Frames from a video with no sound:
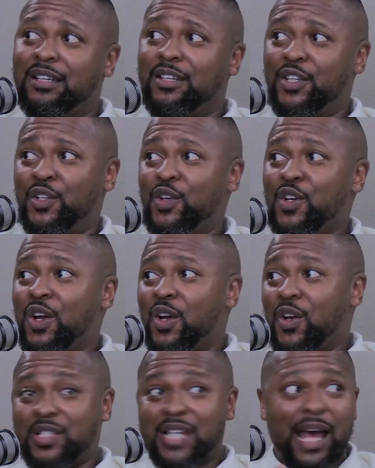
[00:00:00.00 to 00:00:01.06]
You know,
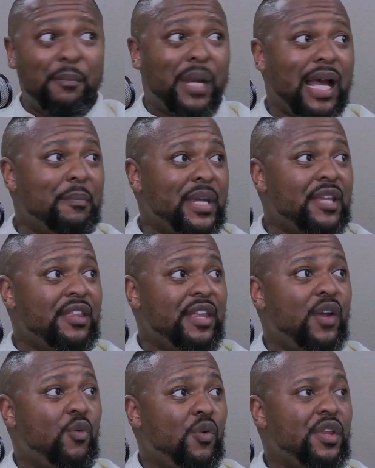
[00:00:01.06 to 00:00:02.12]
because I'm coming
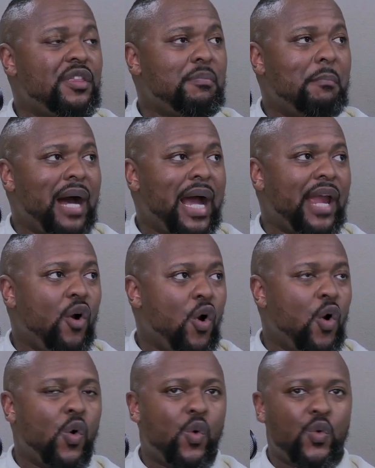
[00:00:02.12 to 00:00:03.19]
there with my
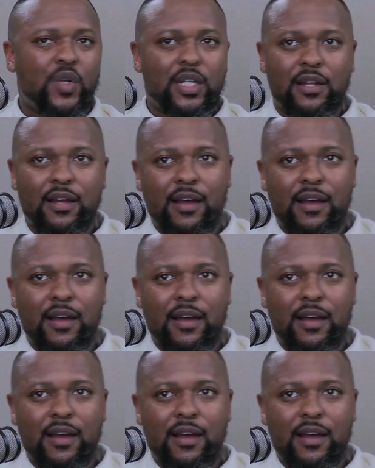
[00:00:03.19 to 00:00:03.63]
own